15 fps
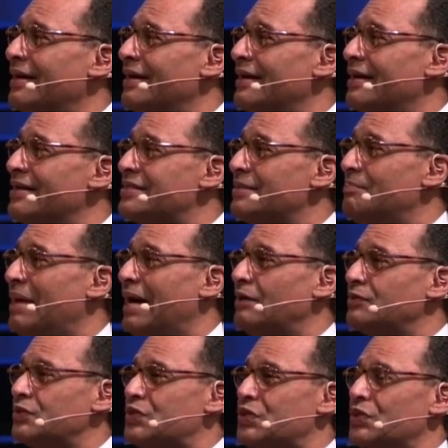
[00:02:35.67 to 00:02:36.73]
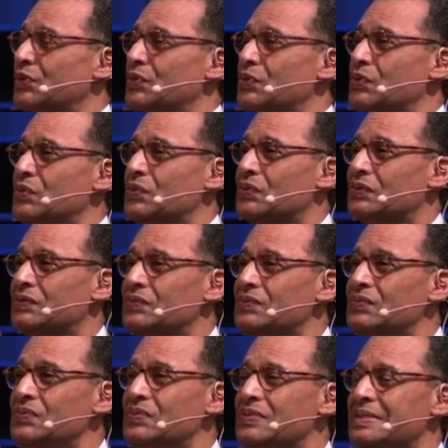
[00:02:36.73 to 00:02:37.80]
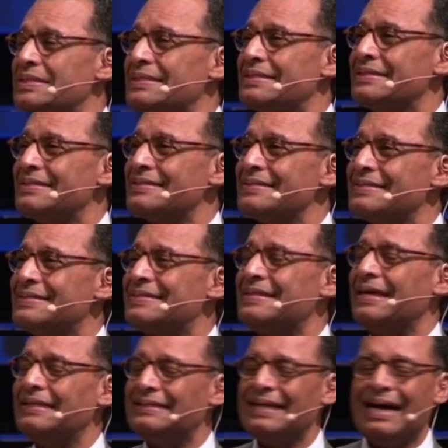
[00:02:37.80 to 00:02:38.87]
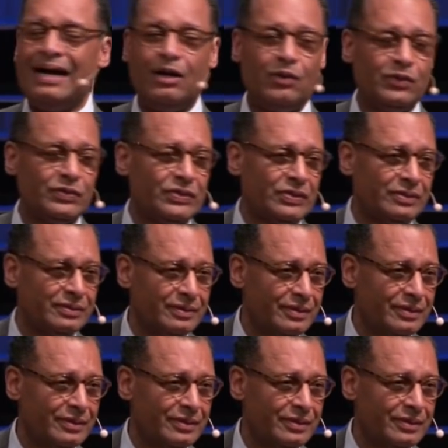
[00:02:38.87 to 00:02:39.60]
is about to send out